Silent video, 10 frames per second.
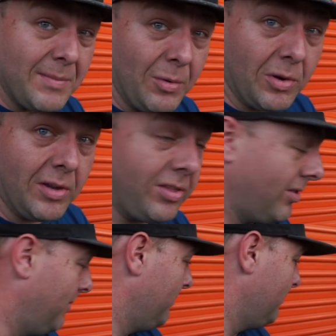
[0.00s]
be worth
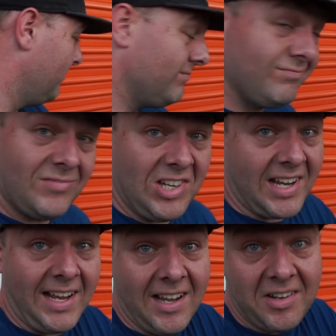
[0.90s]

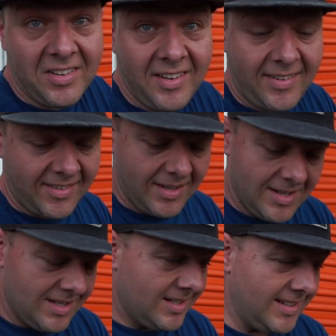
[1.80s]
checking out at least,
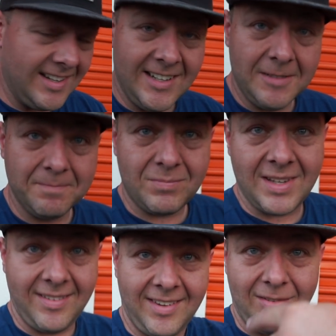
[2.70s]
because
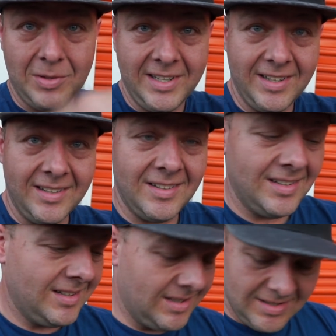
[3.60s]
um, this one,
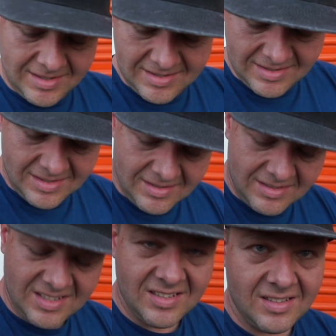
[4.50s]

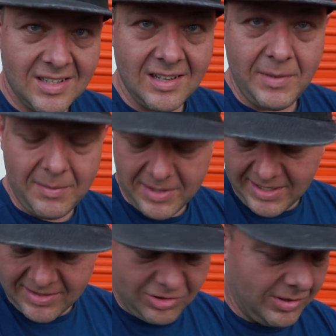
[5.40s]
I mean, I'm gonna
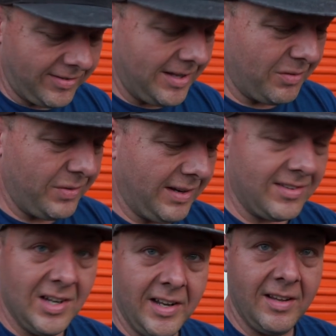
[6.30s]
get the joystick
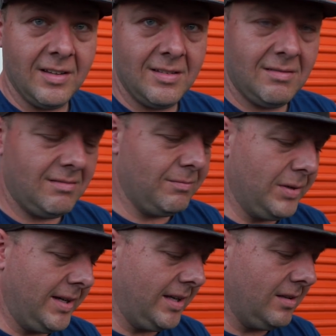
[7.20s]
fixed on it,
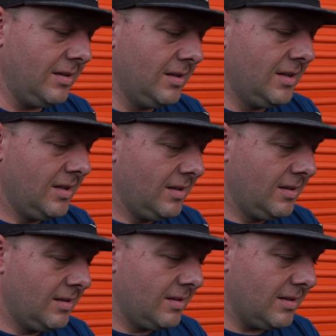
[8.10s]
but
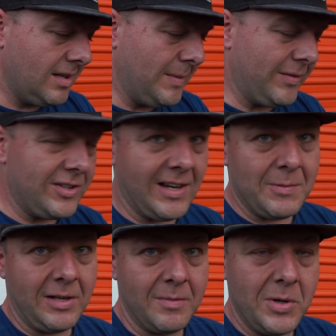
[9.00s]
I'm gonna have to take
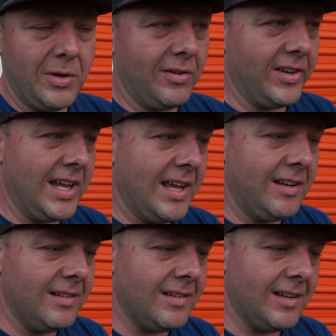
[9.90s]
apart the motors
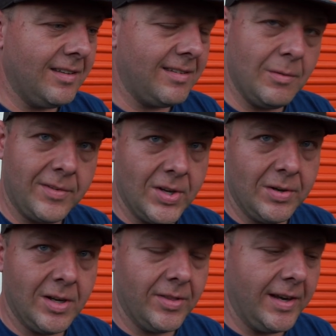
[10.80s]
again and see what's
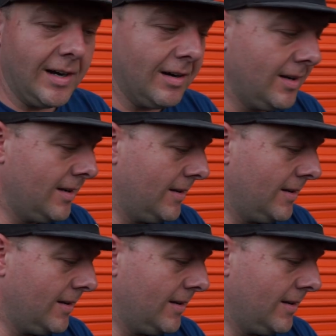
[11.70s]
going on there.